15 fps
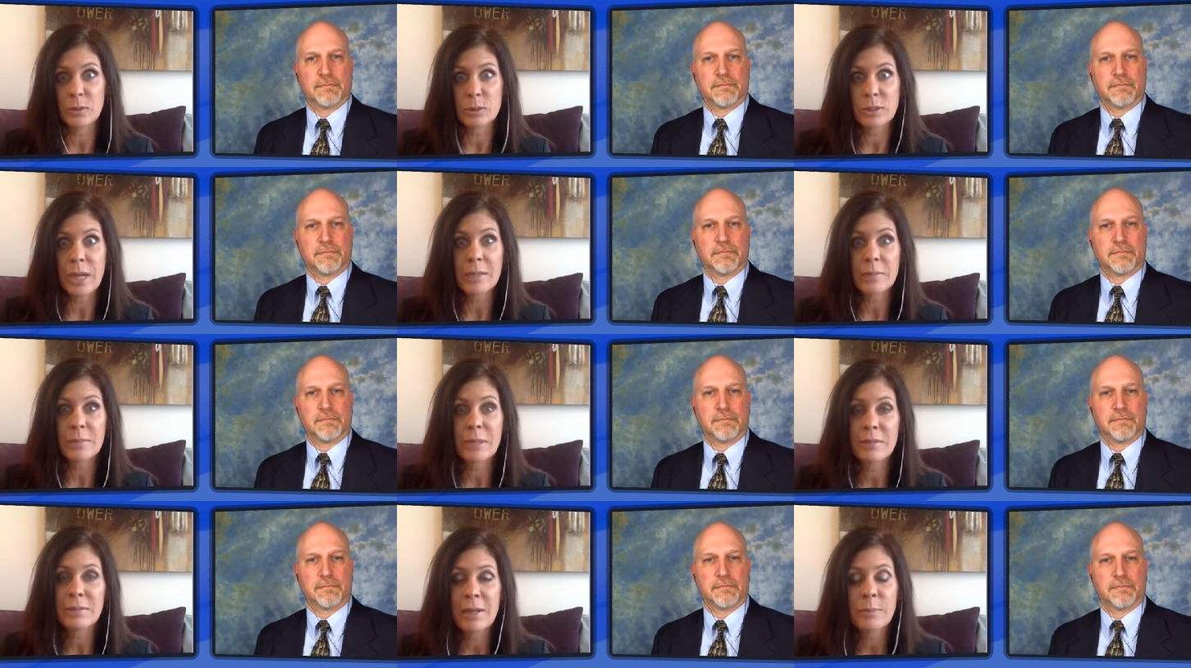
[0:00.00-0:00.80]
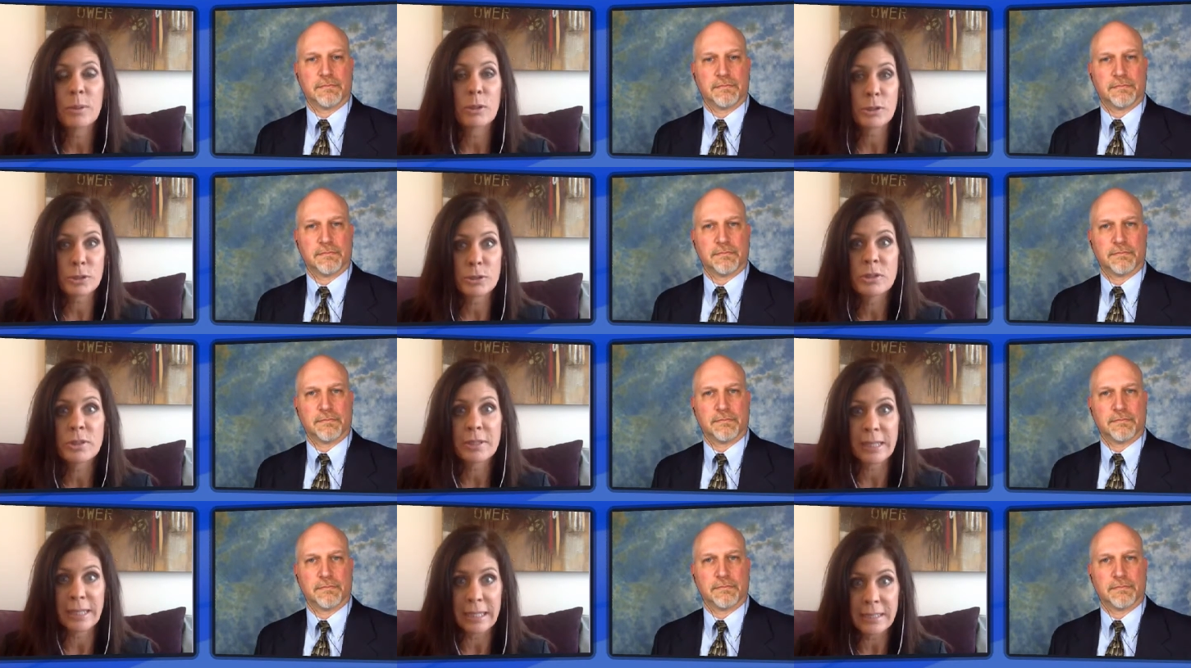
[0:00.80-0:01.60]
Speaker 1: you know we're talking about a lot of personal
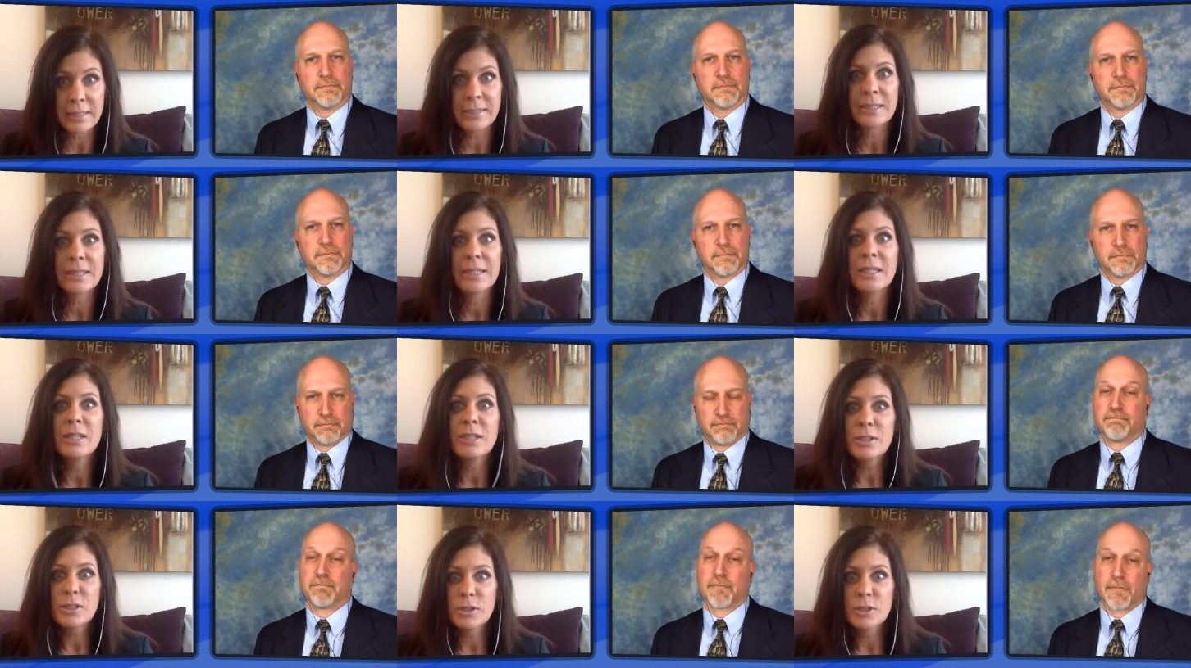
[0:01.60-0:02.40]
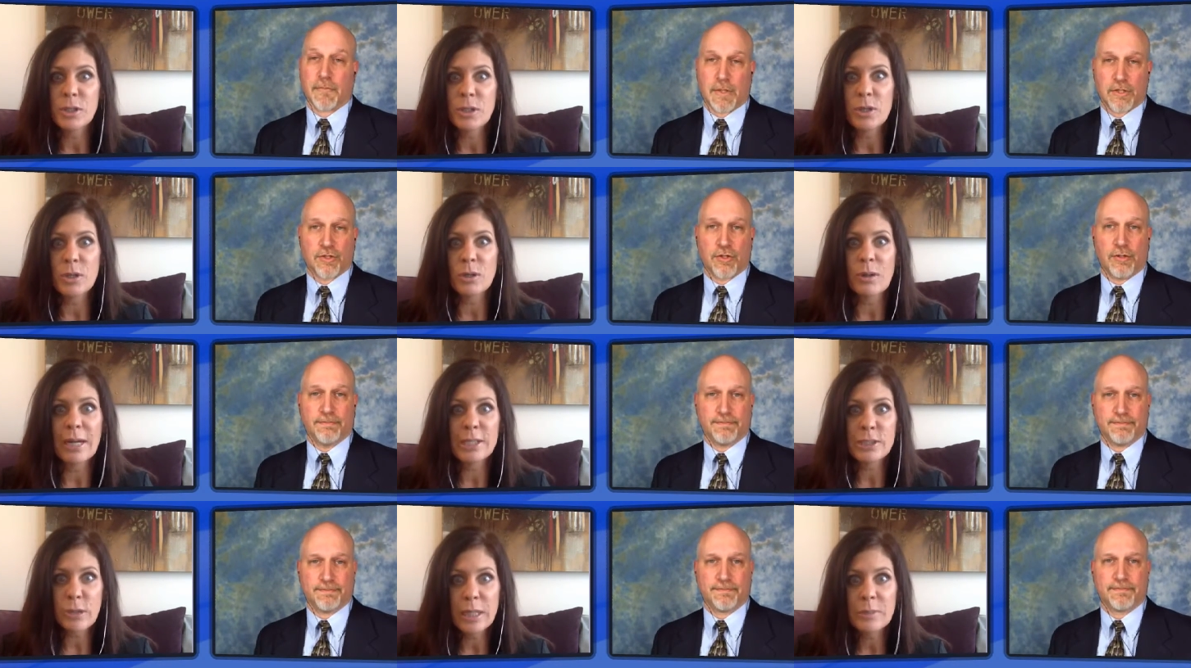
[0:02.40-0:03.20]
things. So
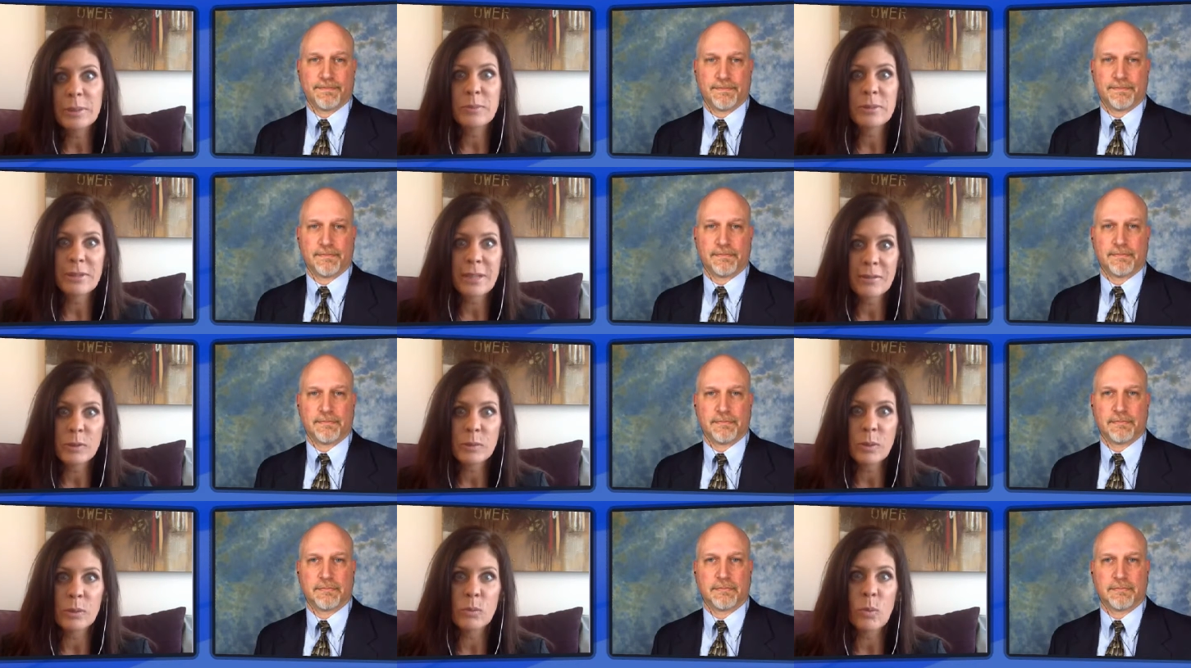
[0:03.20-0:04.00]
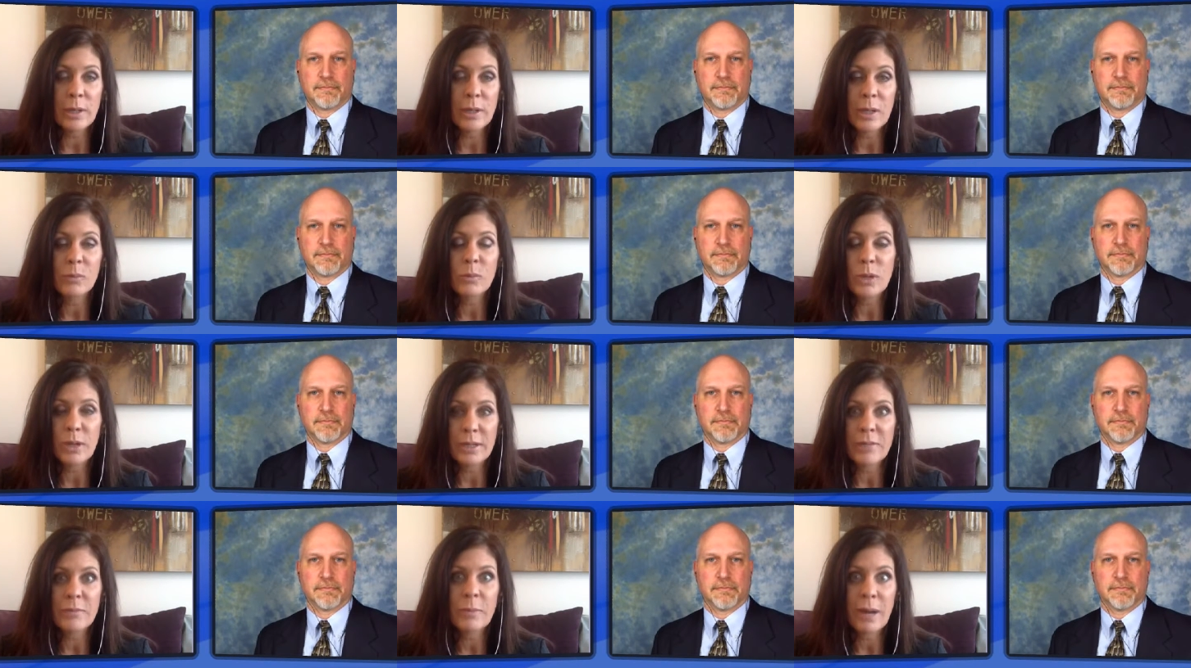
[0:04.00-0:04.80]
I try to meet with everyone one on
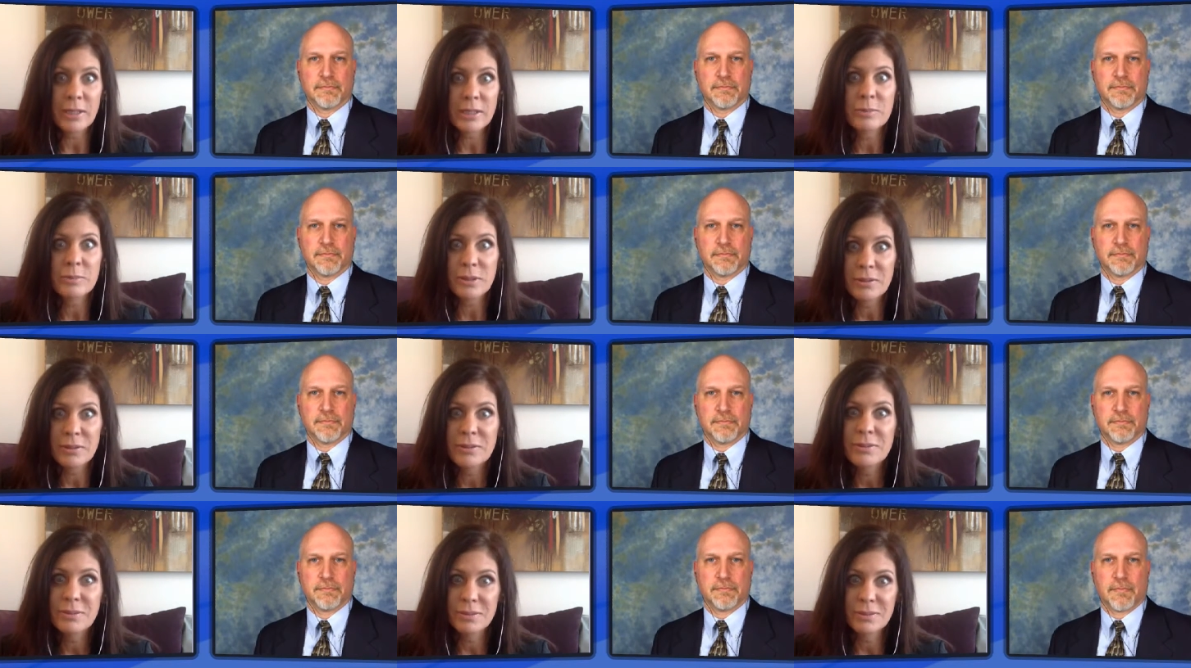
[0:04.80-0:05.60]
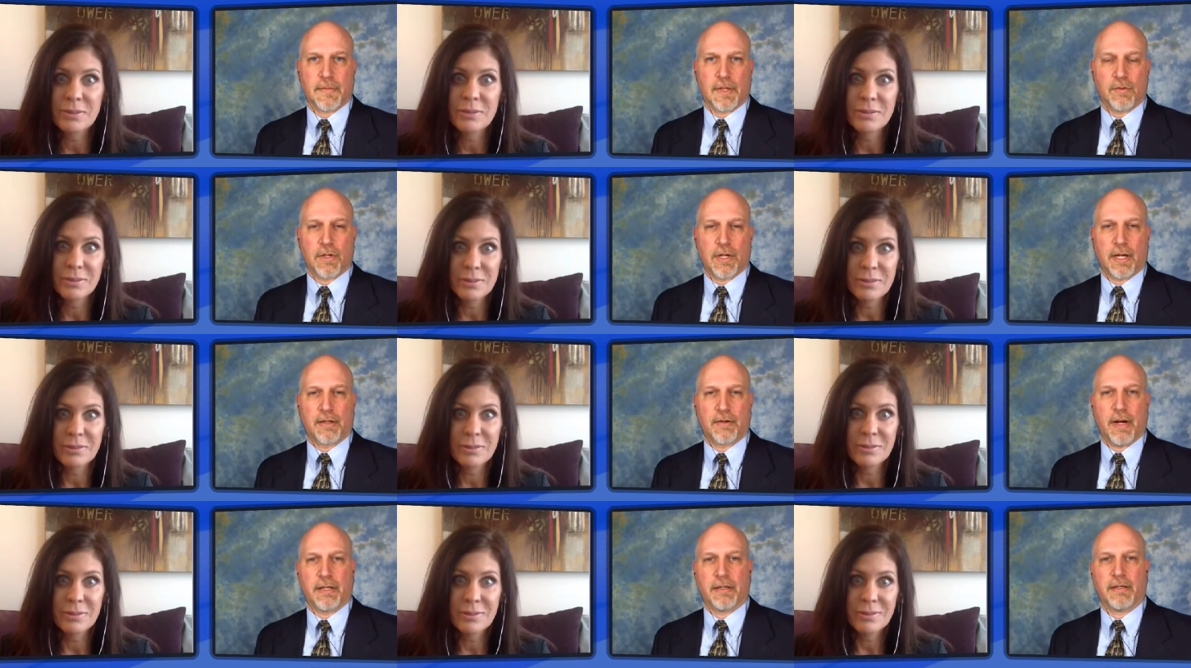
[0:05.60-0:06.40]
one if possible.
Speaker 2: Okay,
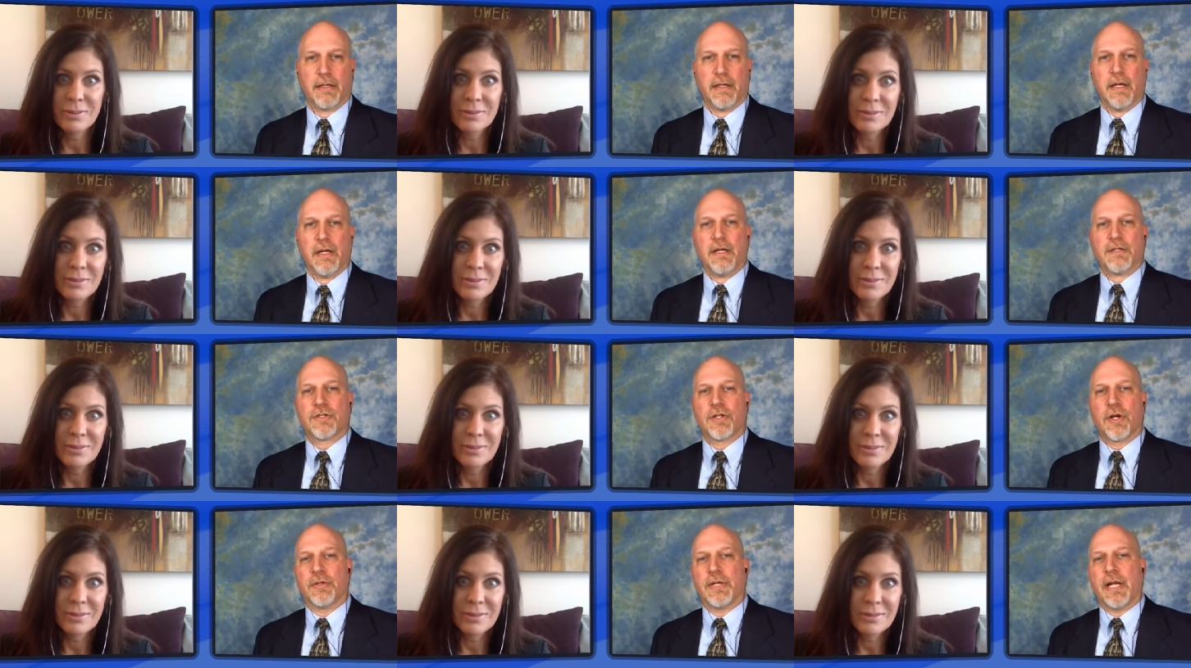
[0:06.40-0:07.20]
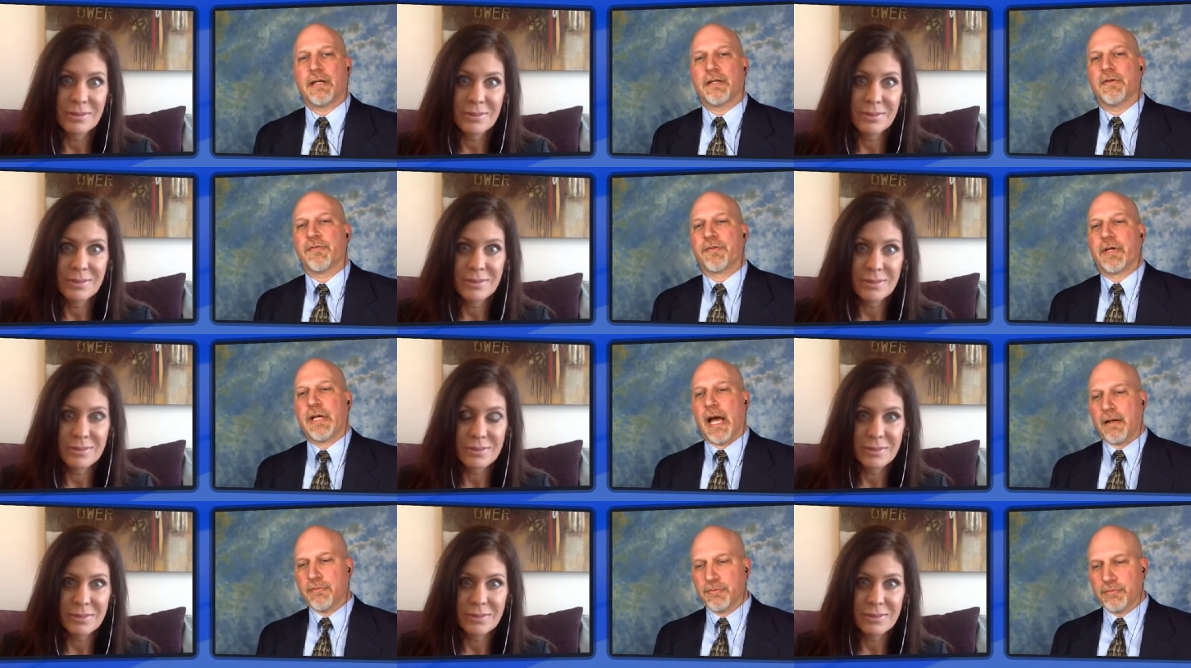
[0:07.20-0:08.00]
great. So now you've
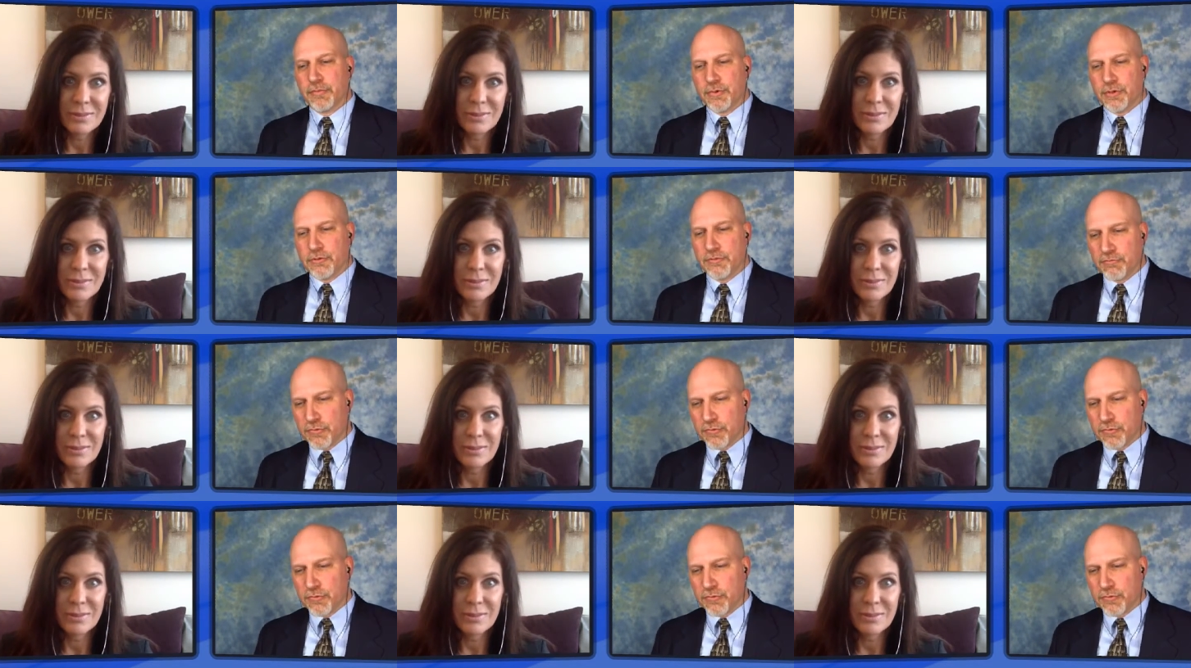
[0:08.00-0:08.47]
got them